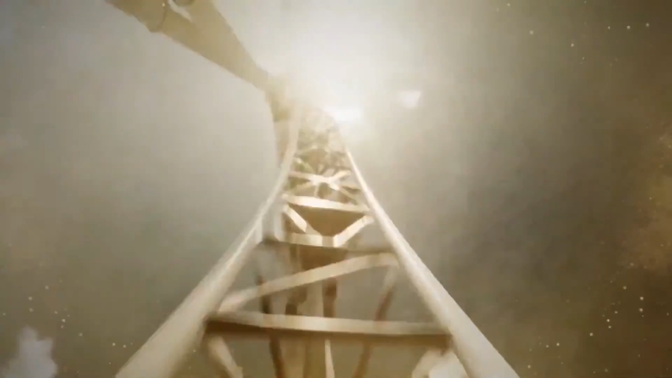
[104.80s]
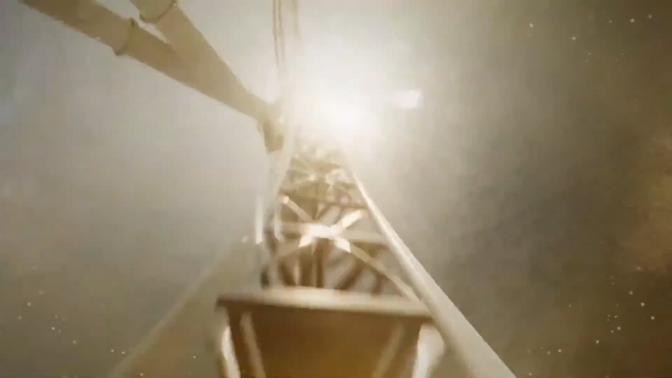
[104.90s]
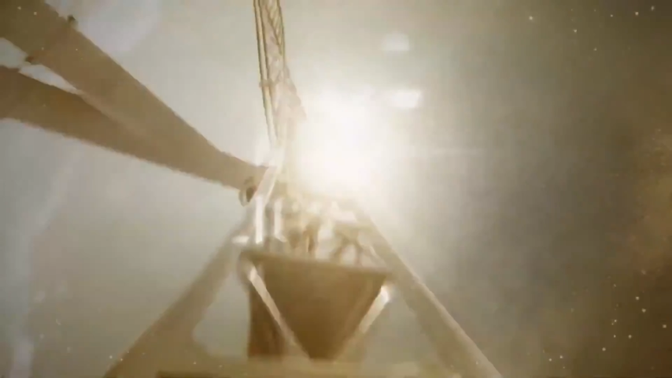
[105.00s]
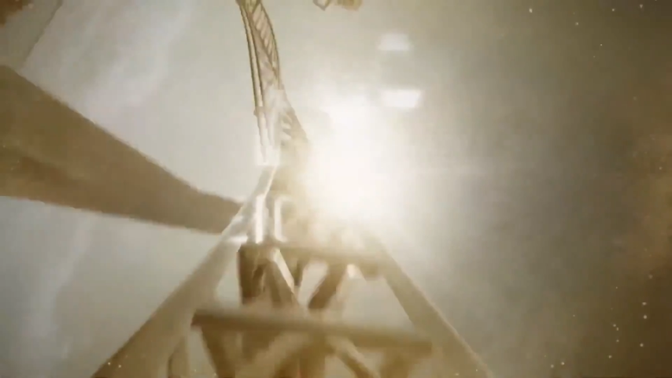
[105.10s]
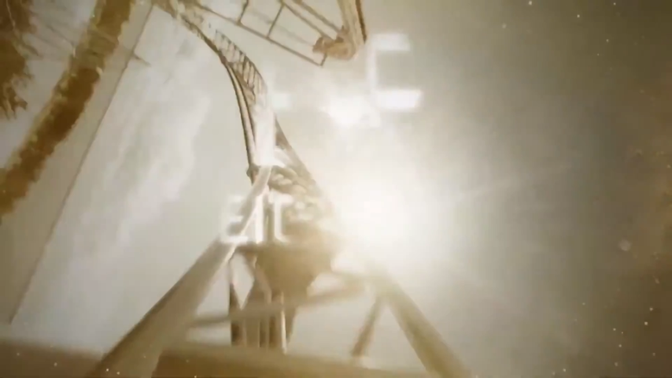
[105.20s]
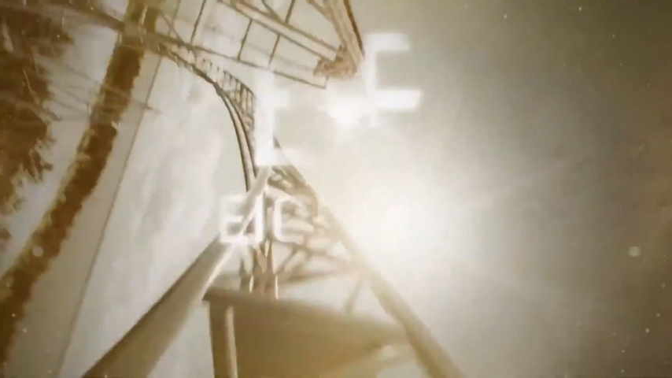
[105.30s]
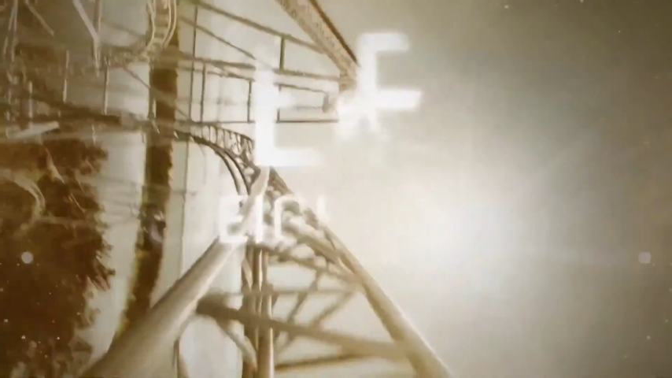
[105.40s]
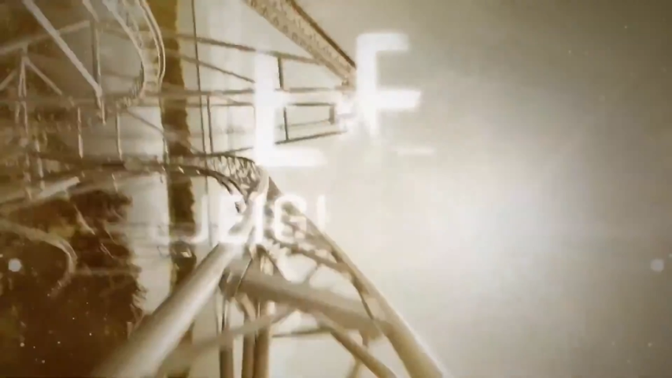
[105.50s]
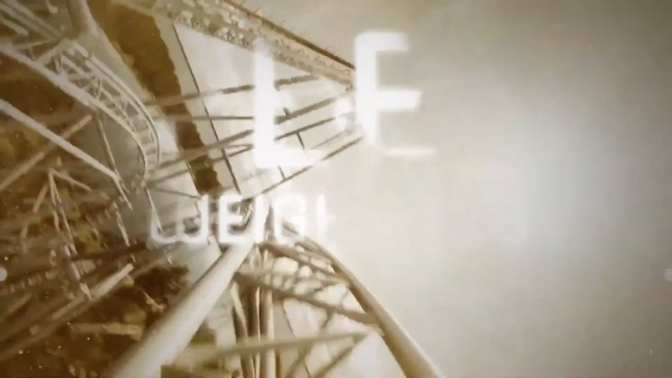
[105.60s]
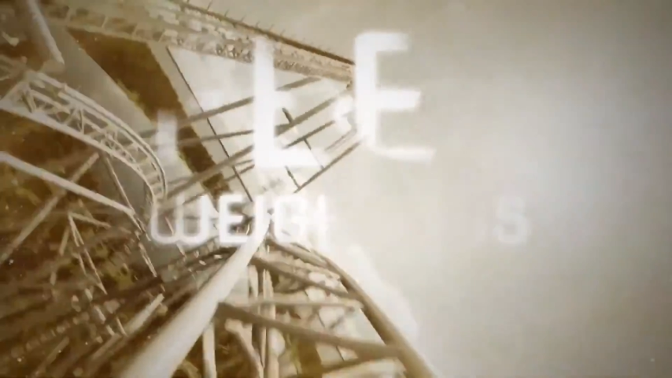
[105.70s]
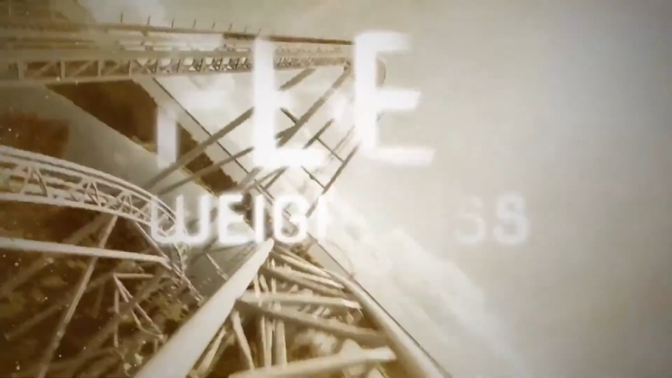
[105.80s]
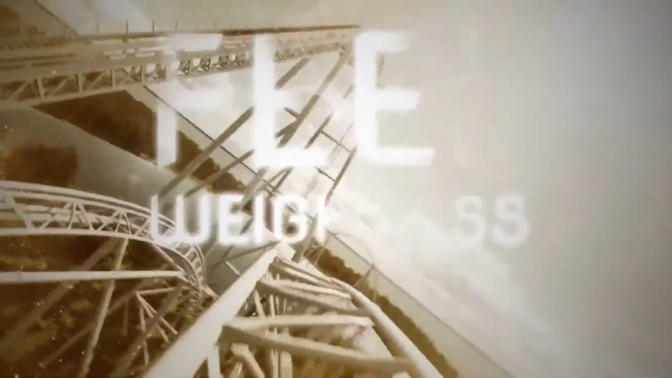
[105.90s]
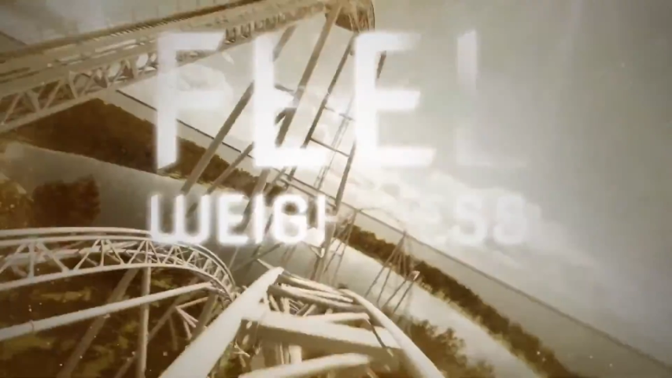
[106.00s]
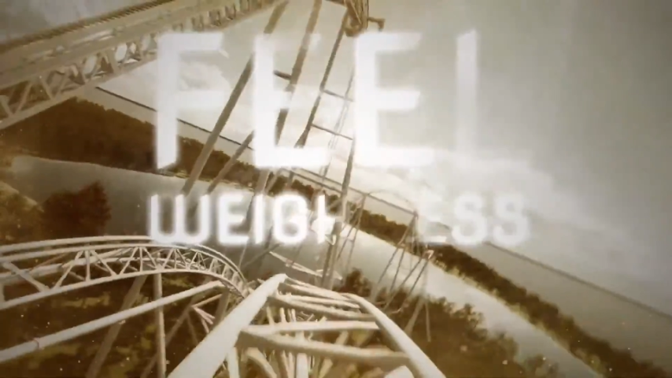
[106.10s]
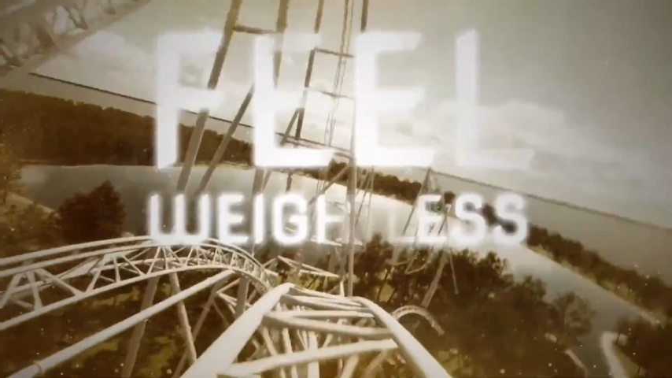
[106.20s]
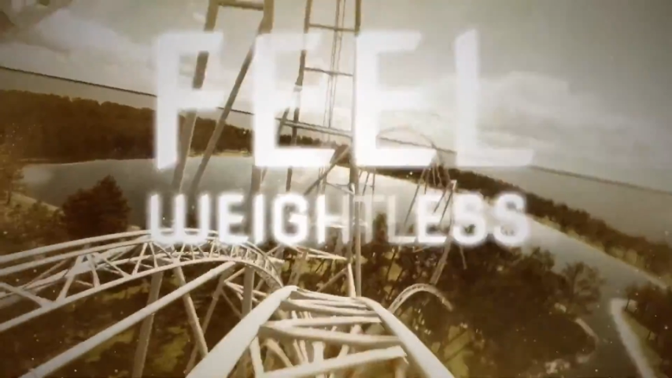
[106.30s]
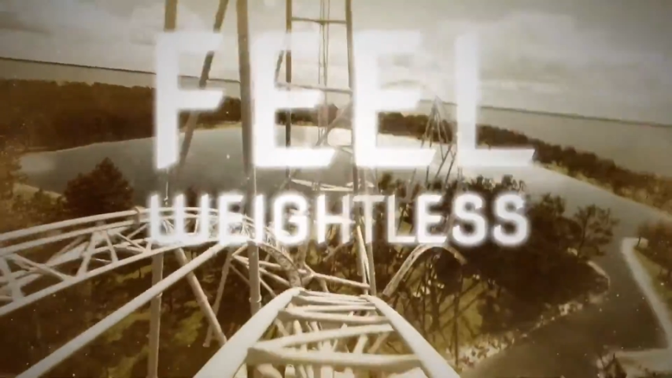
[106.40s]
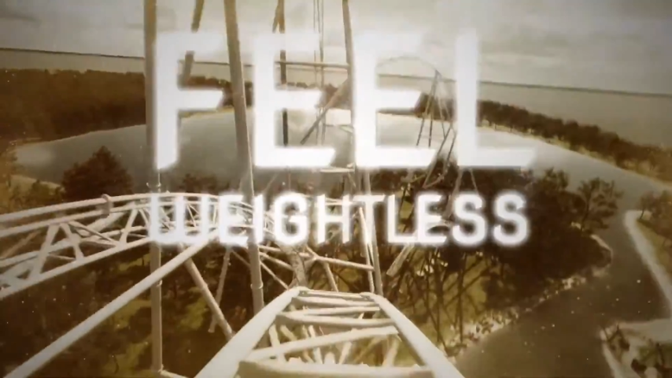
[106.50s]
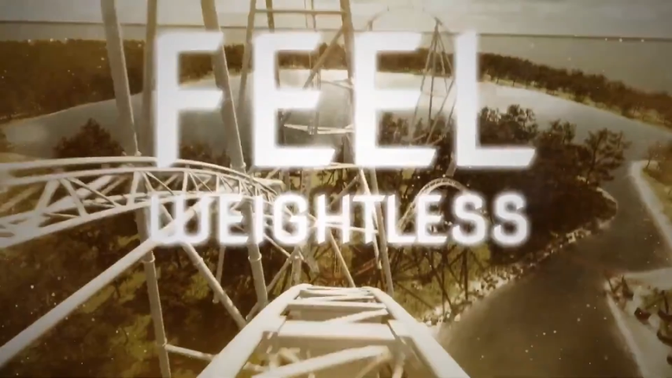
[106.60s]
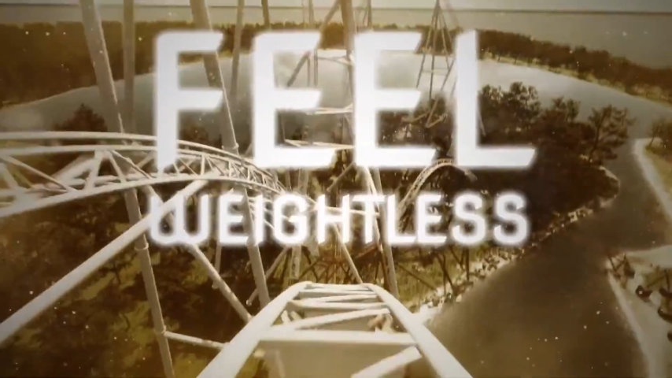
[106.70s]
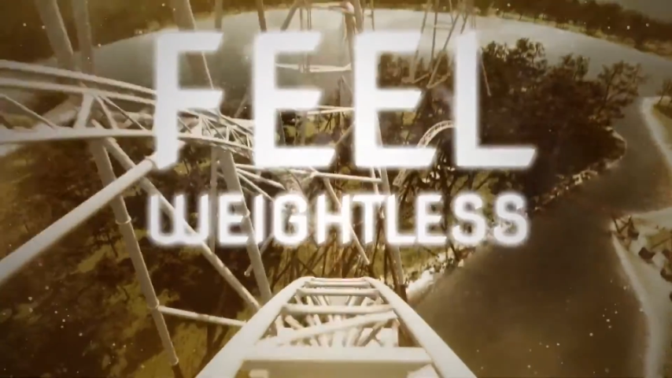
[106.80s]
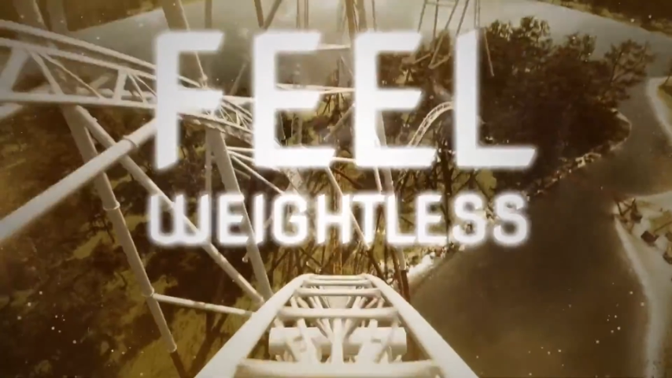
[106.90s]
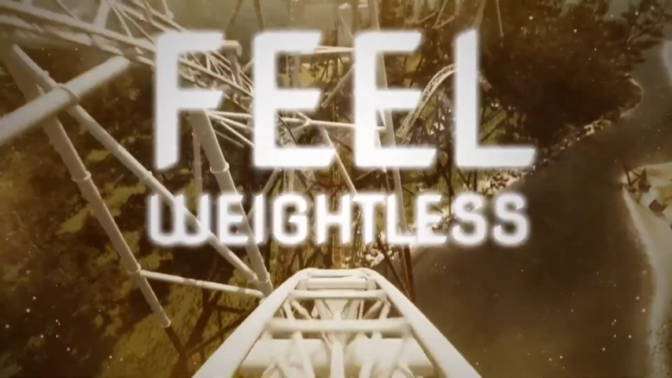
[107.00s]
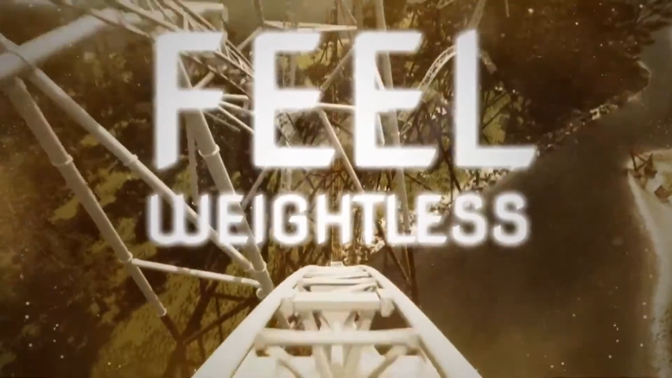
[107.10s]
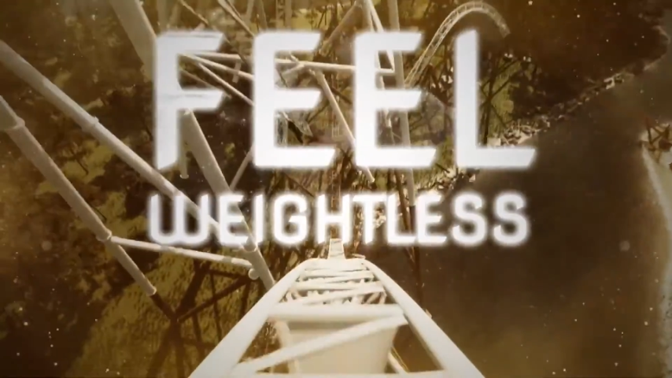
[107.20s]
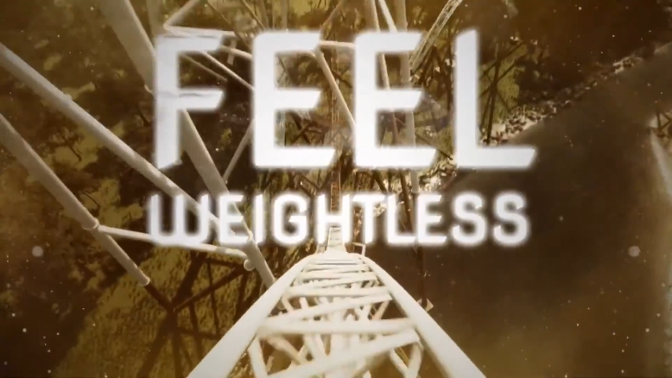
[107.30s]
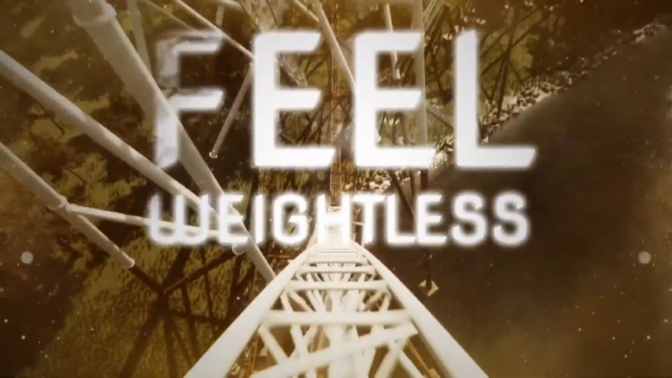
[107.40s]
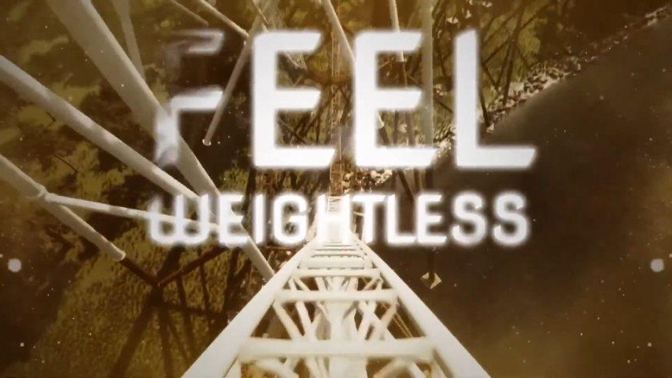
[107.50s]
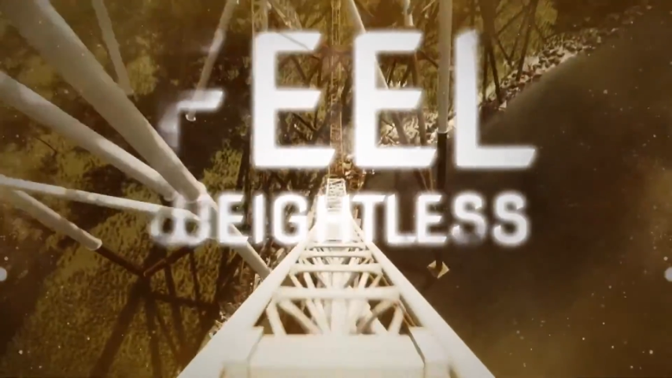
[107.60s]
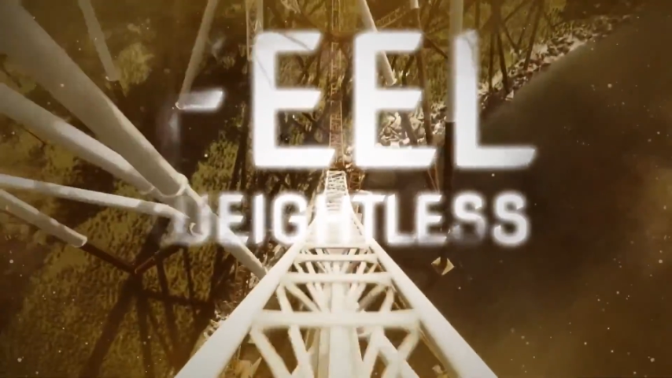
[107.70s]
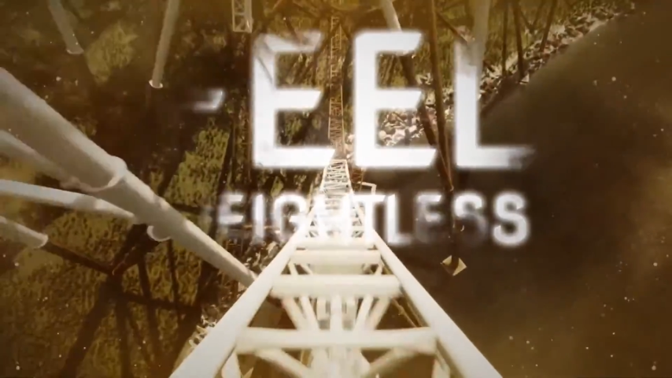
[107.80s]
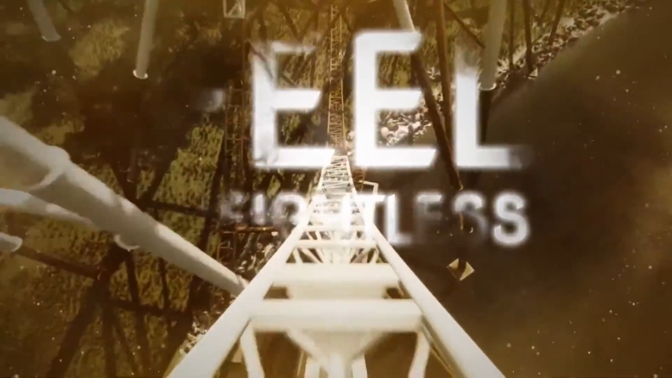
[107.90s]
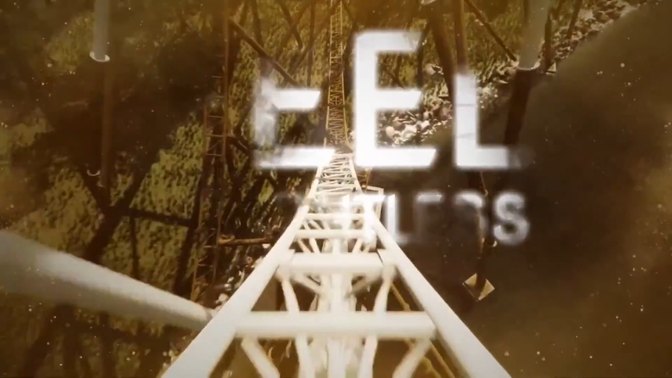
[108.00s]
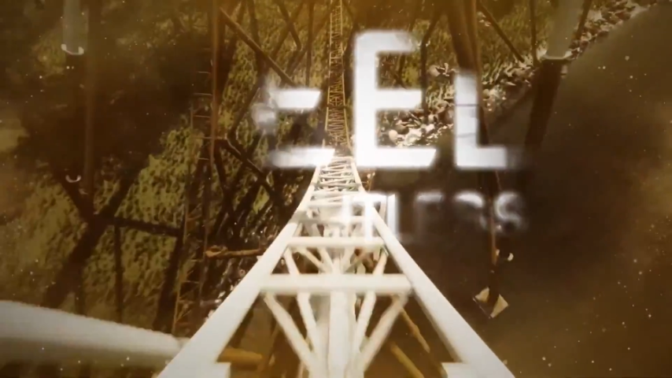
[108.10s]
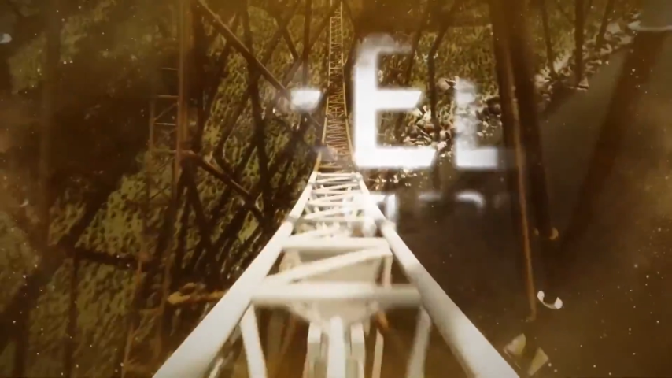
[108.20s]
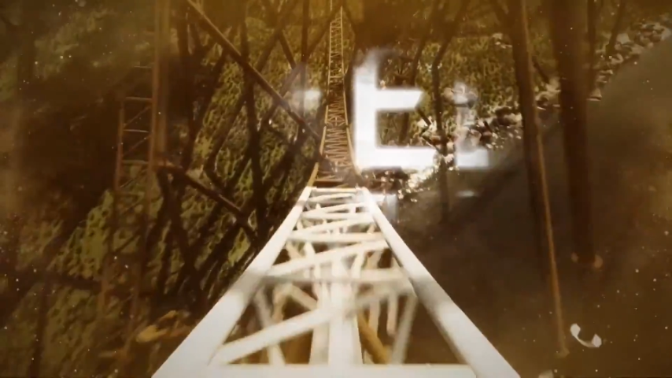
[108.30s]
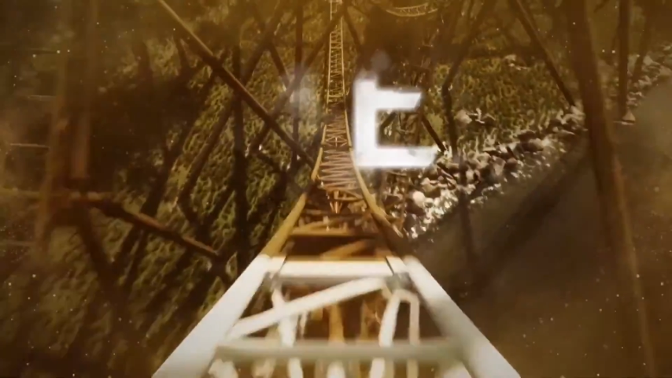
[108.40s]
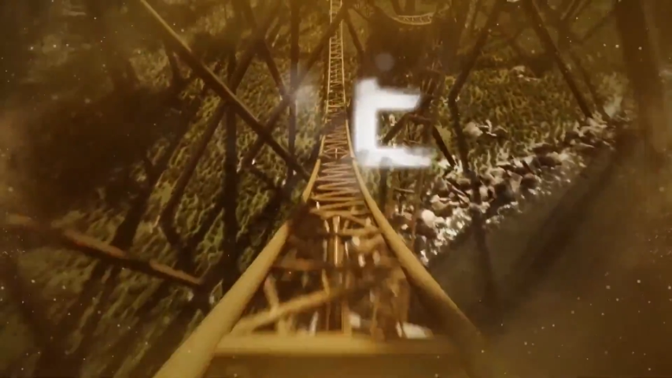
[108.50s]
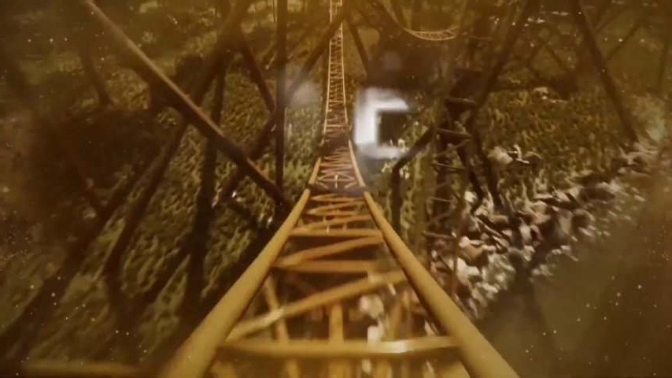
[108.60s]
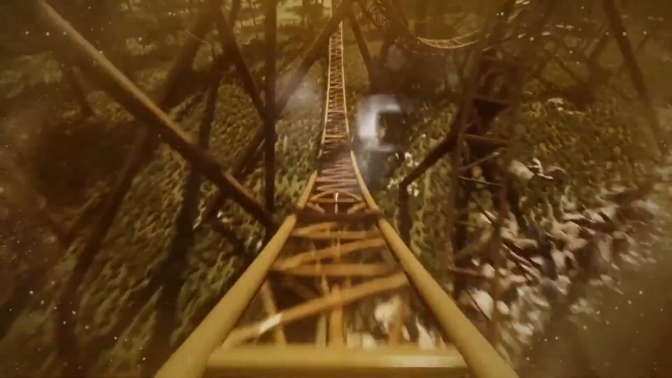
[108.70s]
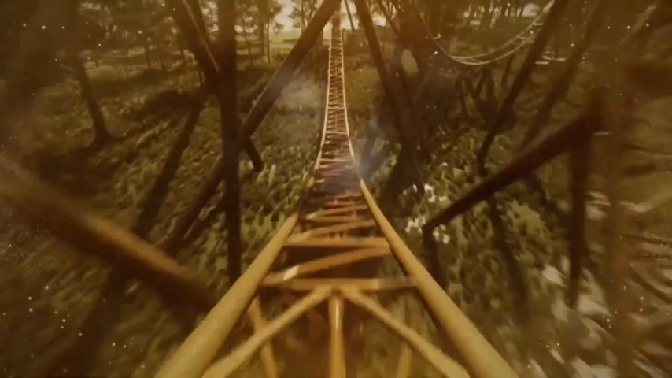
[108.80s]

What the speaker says: (no speaker visible)